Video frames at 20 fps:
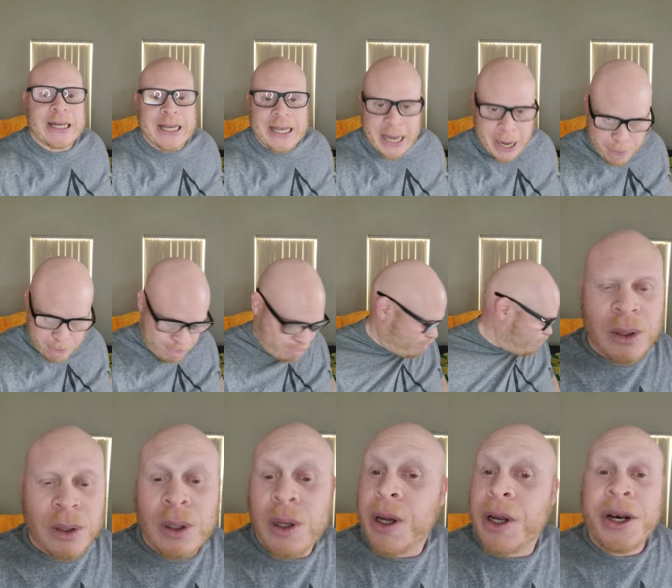Yep.
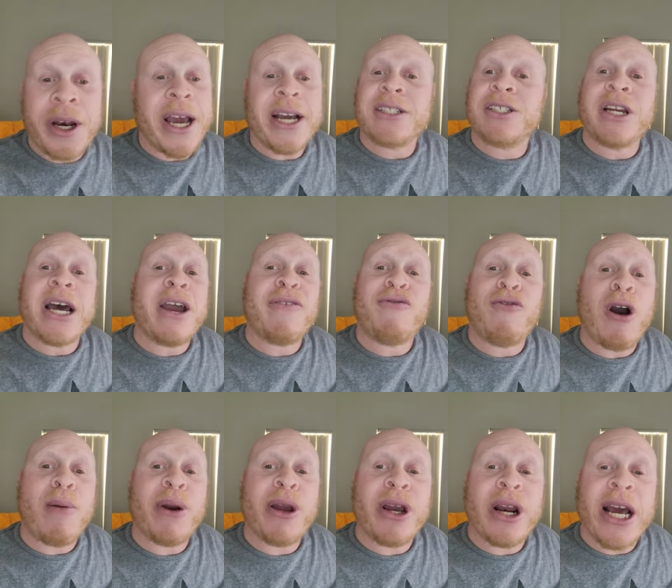Next night,
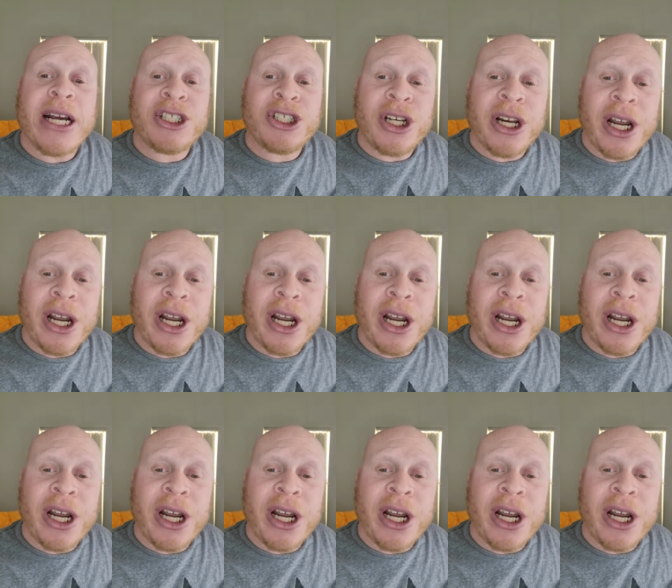farmer, hear that shit